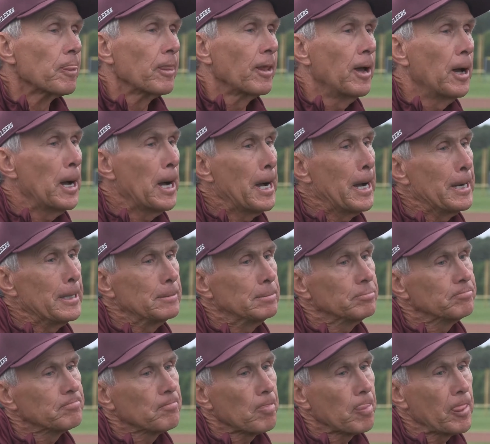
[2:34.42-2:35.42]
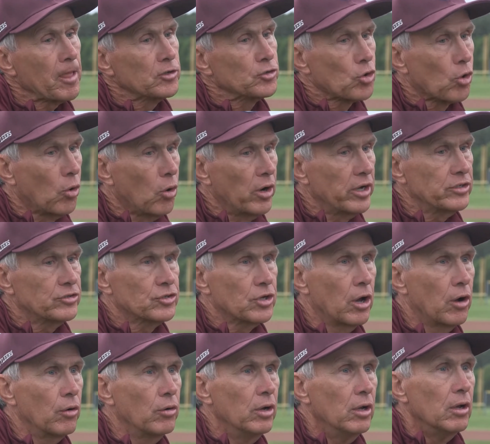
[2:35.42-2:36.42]
and Troy.
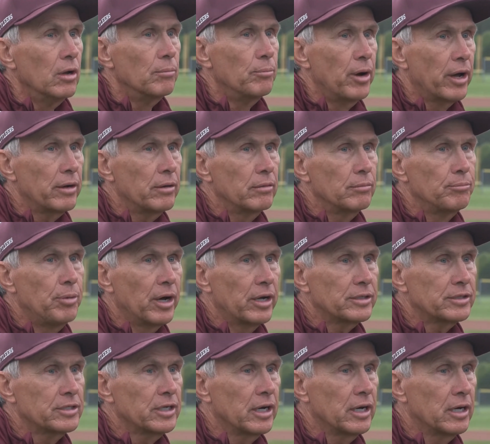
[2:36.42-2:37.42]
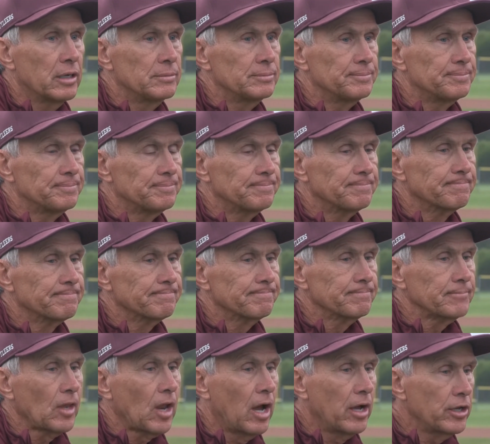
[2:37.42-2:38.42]
So, but
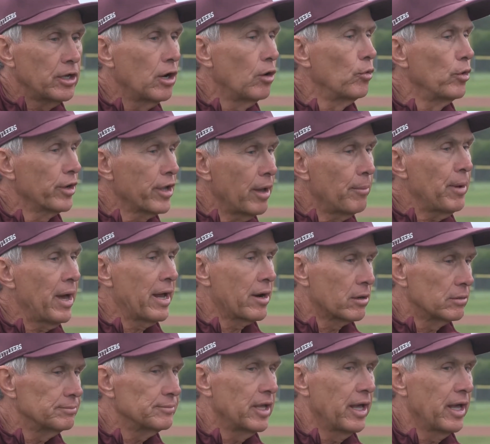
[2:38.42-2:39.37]
we'll get better.